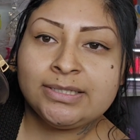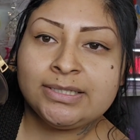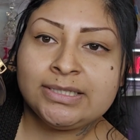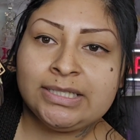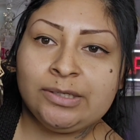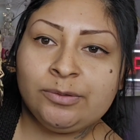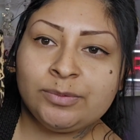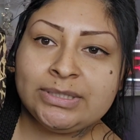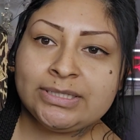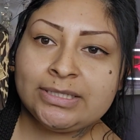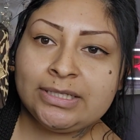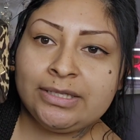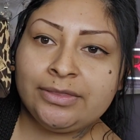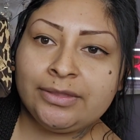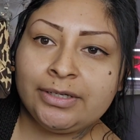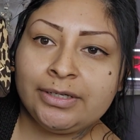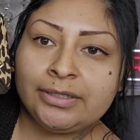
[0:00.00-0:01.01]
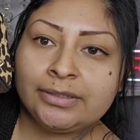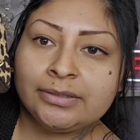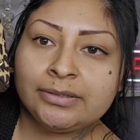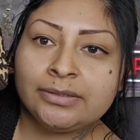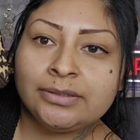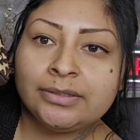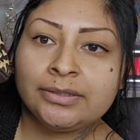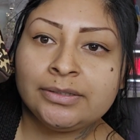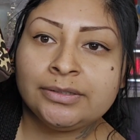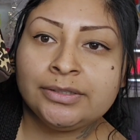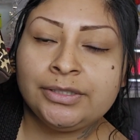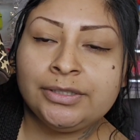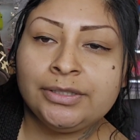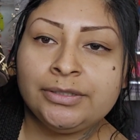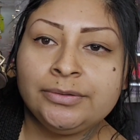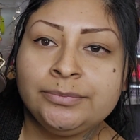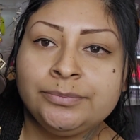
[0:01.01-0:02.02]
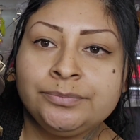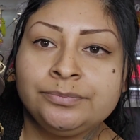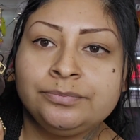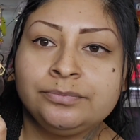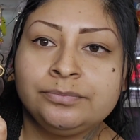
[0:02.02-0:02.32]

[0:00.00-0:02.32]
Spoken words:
see what's in there, you know?